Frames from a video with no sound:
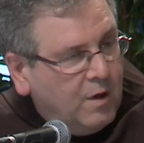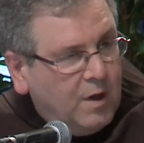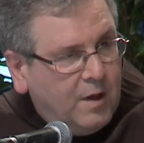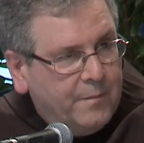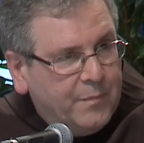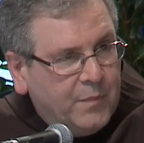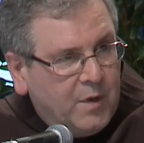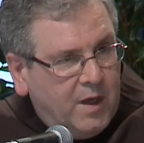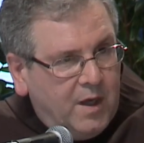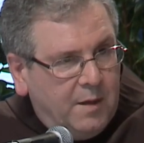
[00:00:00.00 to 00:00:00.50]

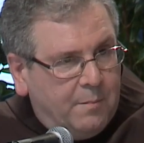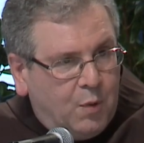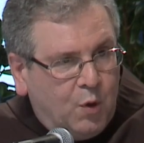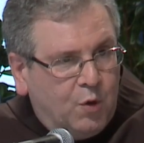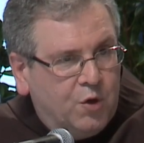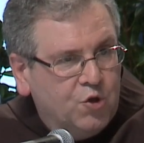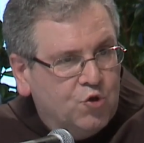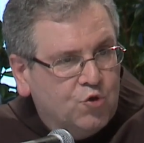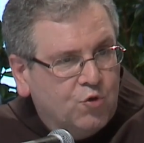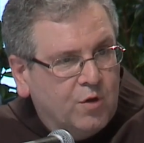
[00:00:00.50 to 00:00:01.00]
After
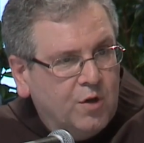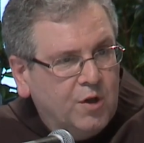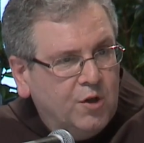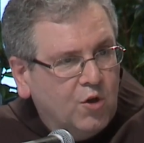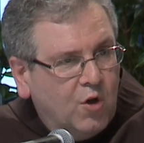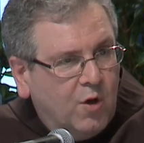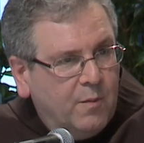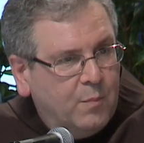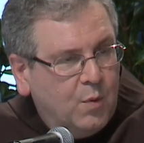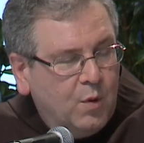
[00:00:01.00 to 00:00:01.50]
the
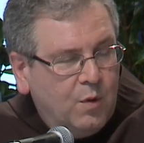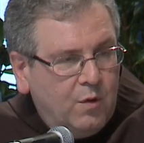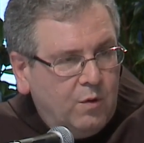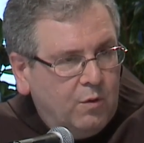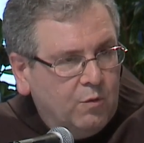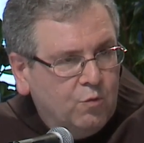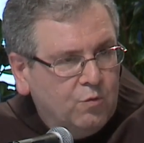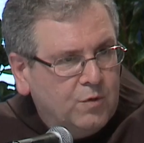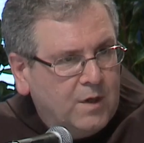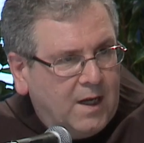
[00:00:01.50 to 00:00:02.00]
sunset,
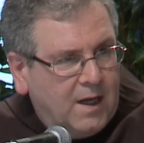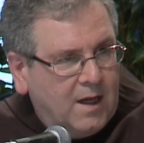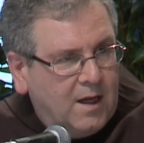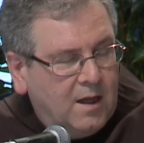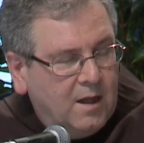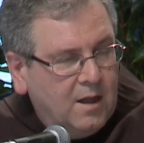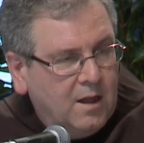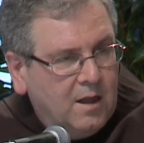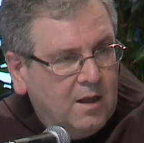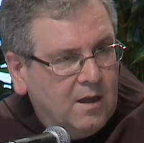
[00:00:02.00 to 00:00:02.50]
there
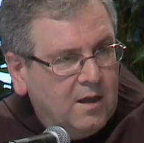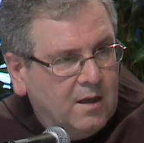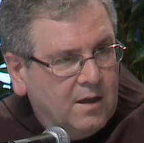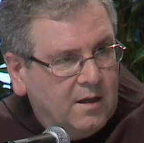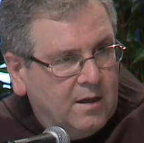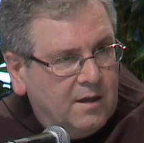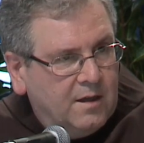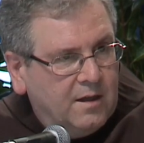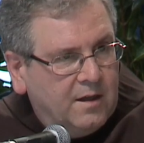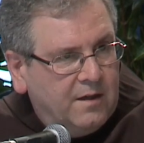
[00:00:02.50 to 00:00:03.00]

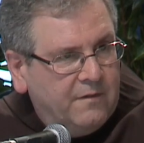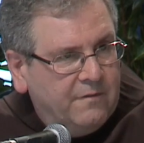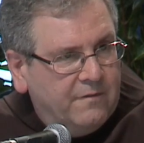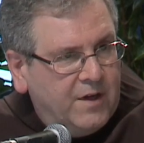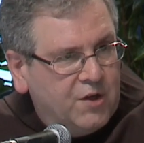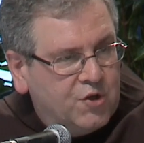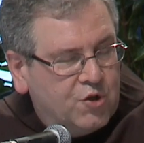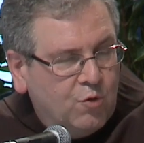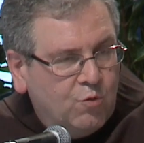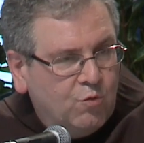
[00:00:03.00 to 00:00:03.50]
was a
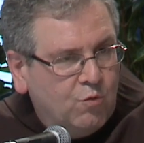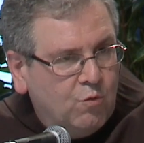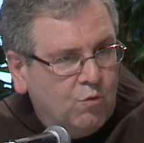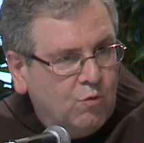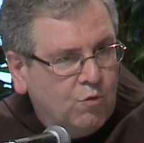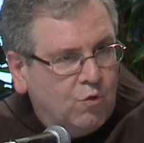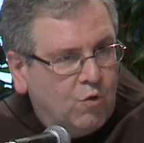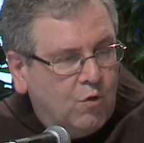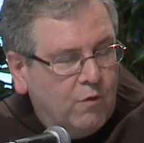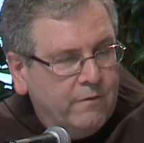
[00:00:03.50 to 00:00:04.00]
dinner,
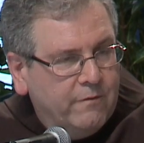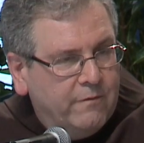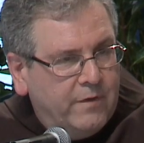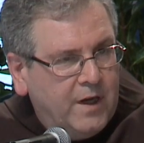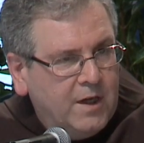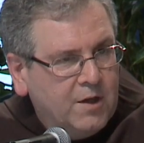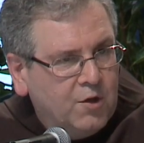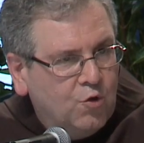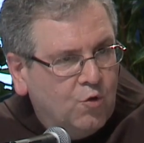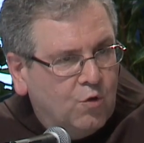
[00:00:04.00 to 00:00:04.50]
and then
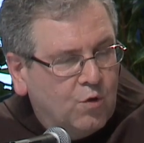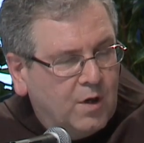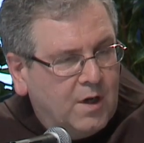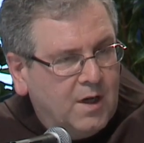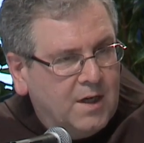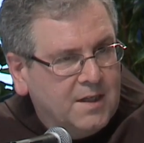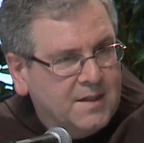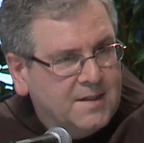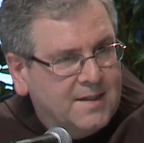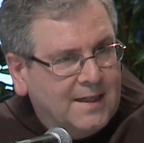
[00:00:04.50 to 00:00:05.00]

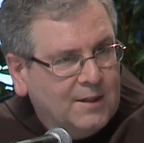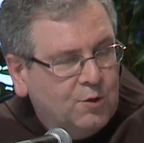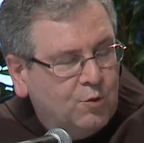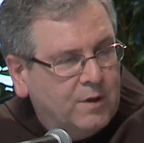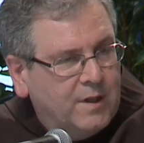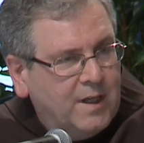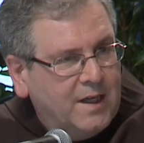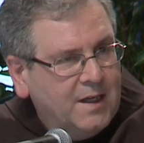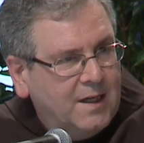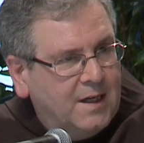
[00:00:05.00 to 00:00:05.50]
after a
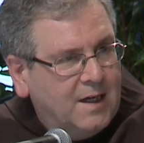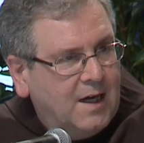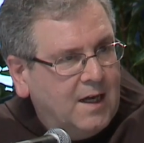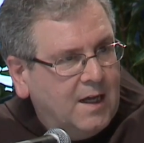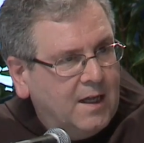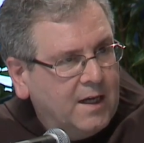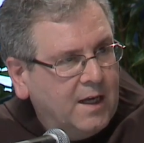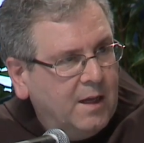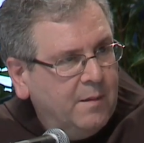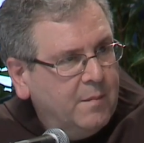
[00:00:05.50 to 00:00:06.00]
few
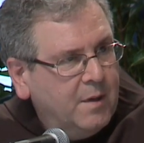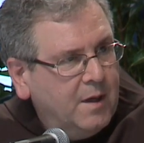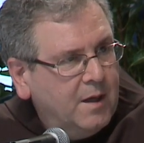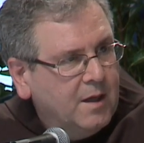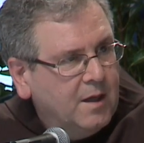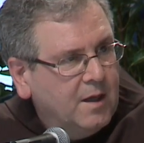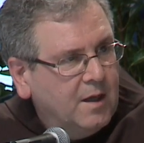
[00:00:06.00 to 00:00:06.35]
days,